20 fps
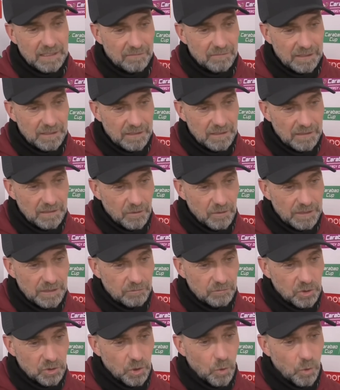that we don't
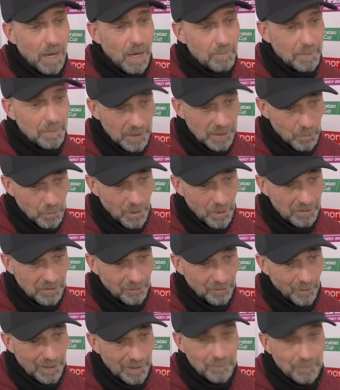have to show up anymore
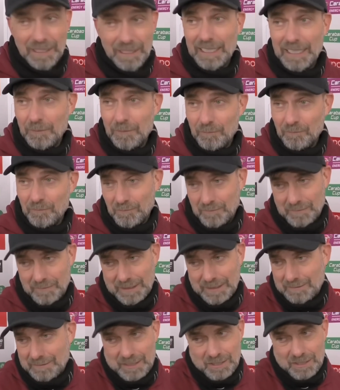at
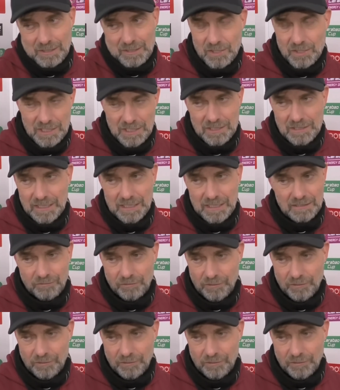Fulham, it's just clear.